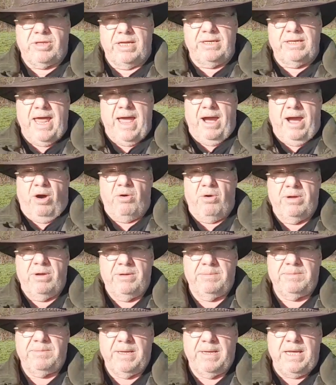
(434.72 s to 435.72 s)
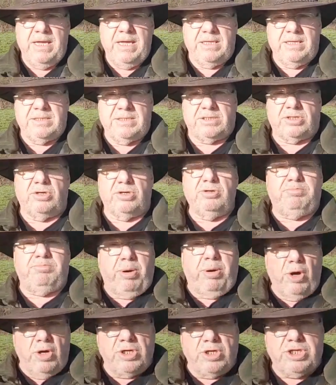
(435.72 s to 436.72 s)
thing now is to
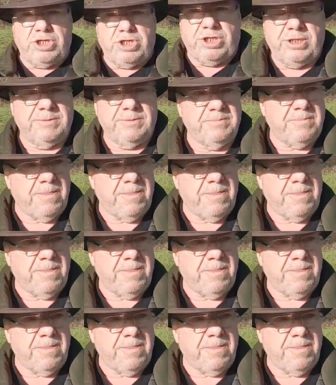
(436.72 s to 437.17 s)
push